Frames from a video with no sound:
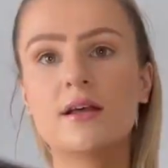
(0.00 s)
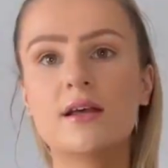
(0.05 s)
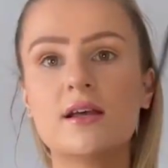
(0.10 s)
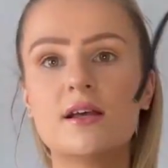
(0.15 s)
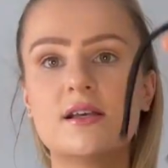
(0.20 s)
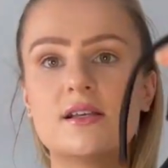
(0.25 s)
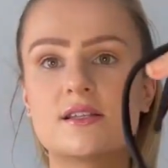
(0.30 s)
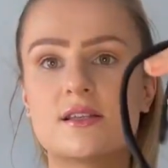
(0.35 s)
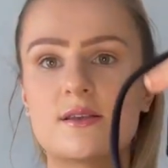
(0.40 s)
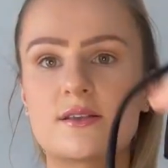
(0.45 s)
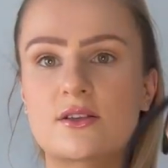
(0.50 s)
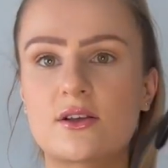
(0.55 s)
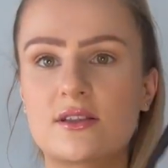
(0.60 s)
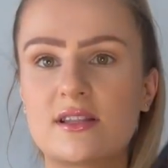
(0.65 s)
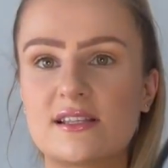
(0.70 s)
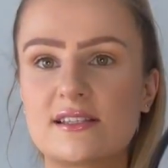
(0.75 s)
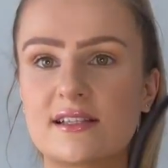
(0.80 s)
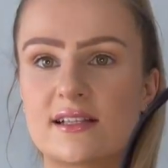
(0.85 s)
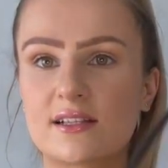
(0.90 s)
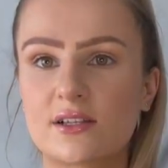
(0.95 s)
so it's got these
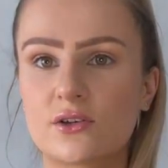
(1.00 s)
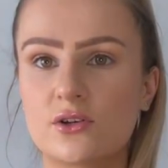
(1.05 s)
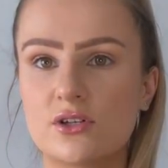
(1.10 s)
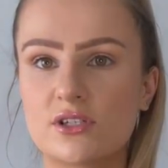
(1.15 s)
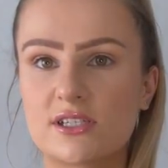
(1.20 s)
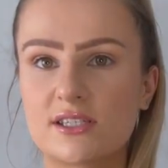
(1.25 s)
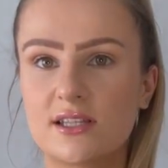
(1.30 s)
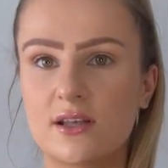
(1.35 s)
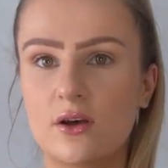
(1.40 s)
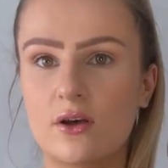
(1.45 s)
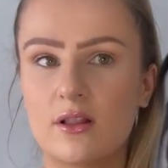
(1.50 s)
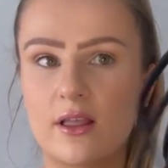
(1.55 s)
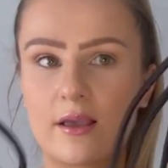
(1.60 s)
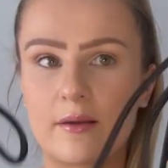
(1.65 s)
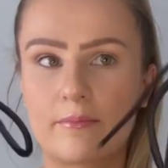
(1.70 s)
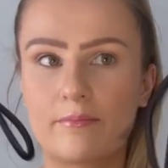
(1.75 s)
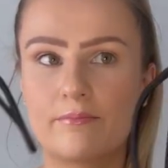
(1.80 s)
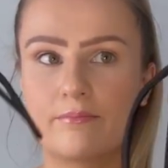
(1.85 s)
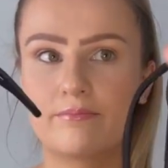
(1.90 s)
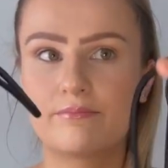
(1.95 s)
gorgeous little like
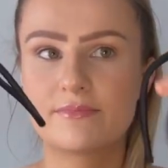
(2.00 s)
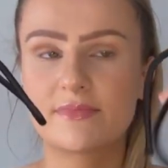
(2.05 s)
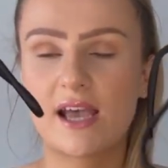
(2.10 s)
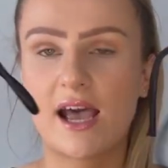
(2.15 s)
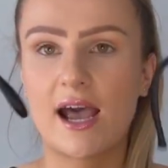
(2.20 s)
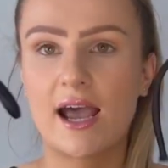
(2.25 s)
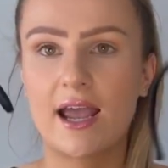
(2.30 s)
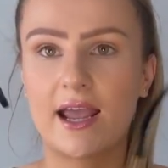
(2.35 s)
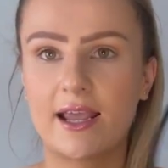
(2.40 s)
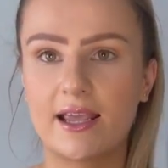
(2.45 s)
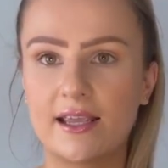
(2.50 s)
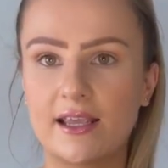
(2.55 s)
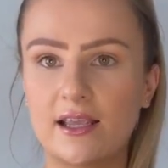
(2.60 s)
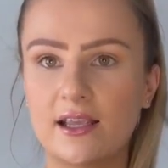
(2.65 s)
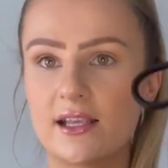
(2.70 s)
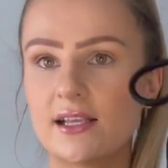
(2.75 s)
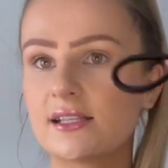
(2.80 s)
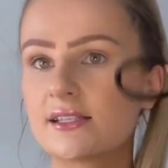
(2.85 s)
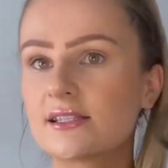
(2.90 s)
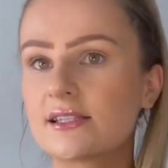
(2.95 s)

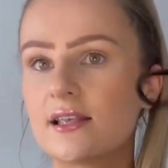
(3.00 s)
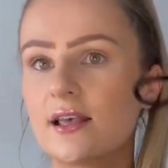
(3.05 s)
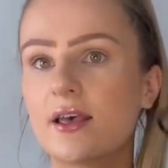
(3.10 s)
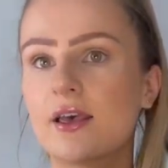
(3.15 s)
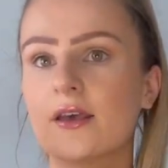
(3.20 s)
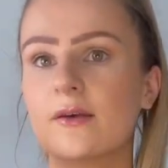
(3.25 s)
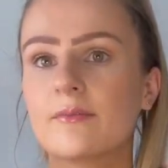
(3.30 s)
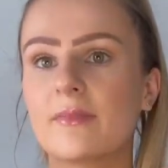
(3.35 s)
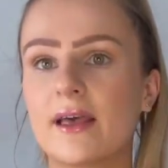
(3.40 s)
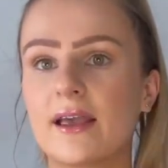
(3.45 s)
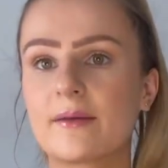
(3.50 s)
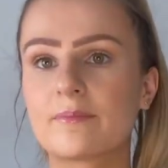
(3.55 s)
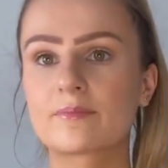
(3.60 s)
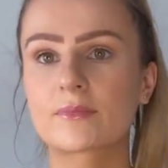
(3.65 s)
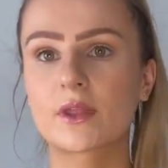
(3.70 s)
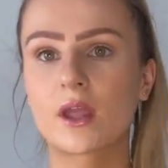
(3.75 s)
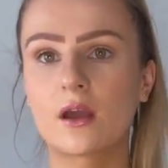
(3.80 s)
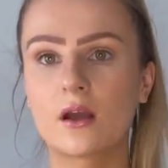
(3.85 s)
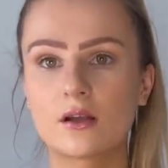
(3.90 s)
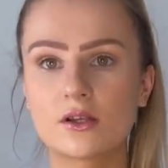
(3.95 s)
ties, um like
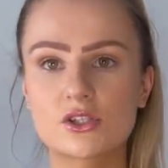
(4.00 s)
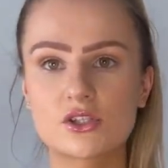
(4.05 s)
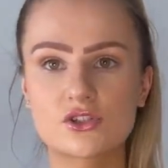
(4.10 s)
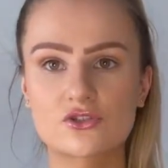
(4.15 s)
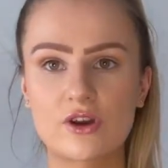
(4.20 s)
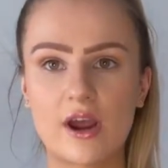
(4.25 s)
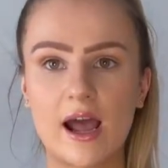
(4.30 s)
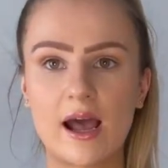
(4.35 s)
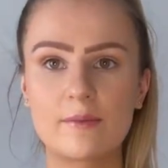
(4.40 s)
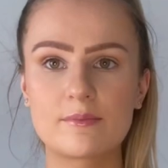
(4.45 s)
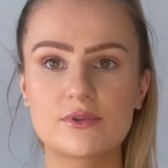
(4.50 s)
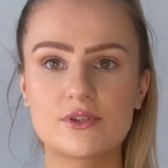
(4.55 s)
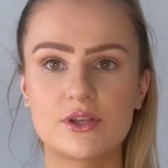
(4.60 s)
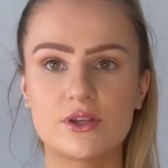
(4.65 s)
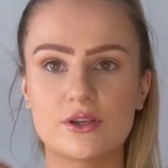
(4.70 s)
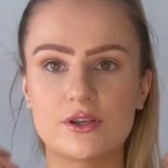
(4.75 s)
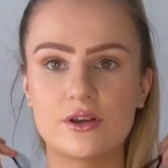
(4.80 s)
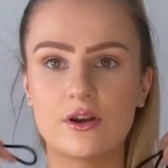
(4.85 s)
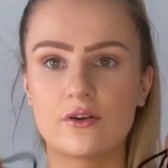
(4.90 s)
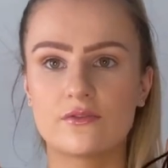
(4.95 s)
straps so you
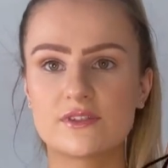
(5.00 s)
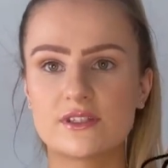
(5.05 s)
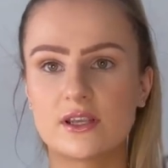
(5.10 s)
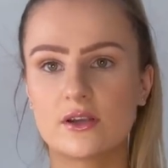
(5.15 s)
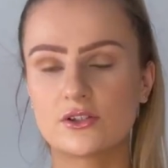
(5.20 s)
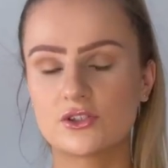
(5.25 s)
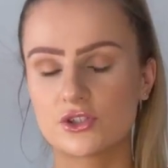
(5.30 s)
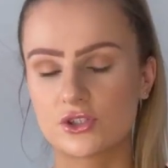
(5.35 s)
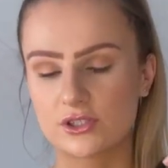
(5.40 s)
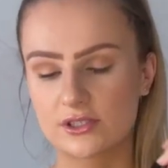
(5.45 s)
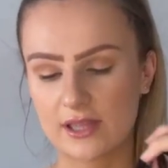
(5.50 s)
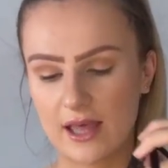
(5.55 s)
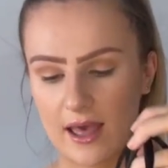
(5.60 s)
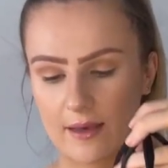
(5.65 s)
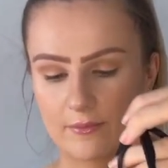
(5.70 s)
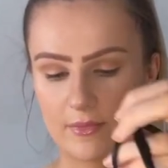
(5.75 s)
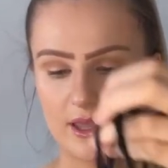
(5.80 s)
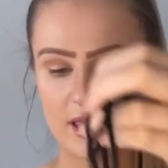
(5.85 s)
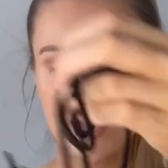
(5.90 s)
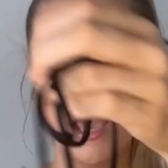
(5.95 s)
can obviously adjust them
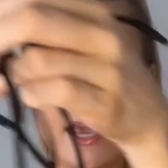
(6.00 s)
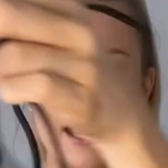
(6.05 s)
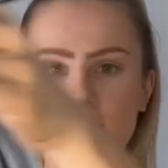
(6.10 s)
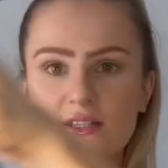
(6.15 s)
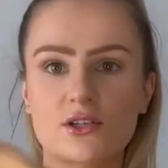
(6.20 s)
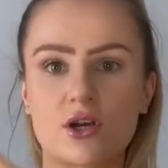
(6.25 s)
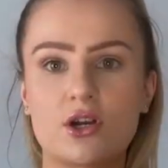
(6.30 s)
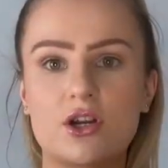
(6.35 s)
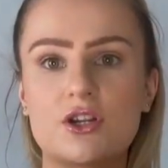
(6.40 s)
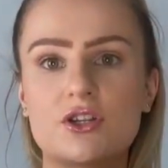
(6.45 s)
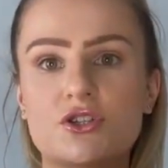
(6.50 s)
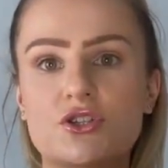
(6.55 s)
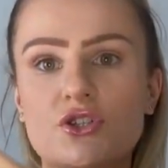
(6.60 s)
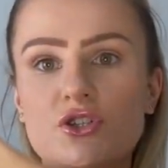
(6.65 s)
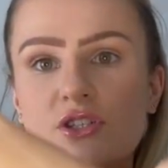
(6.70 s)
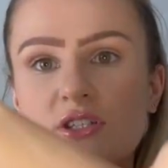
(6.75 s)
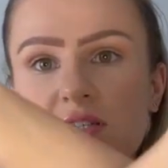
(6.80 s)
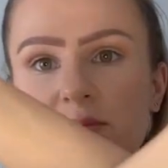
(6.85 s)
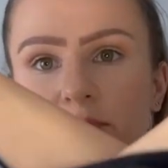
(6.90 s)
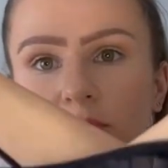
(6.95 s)
it's got an
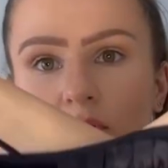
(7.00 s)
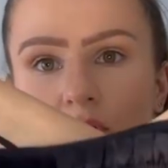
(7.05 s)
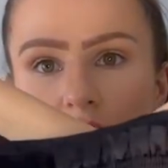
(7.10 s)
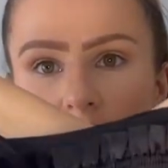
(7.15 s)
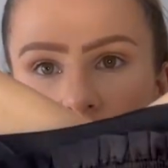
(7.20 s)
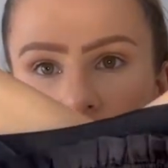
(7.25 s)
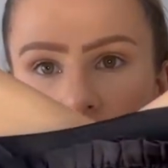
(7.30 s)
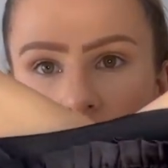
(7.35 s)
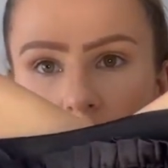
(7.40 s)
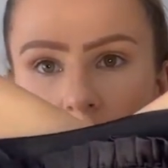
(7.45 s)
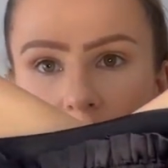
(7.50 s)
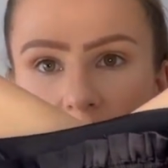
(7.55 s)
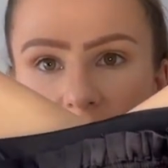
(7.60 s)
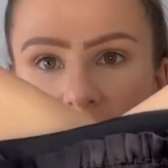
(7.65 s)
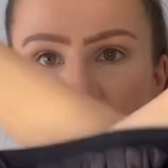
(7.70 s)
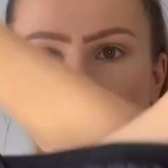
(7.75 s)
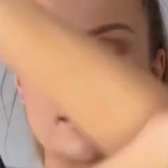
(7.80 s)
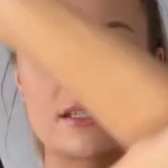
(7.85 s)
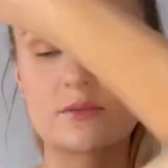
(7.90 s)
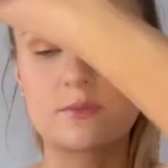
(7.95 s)
adjustable back
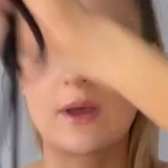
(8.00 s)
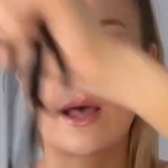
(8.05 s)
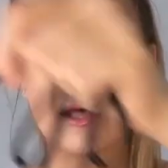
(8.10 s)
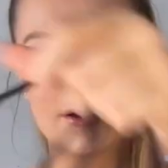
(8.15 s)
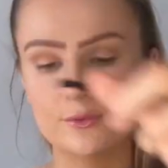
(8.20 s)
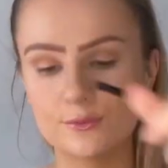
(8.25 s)
as well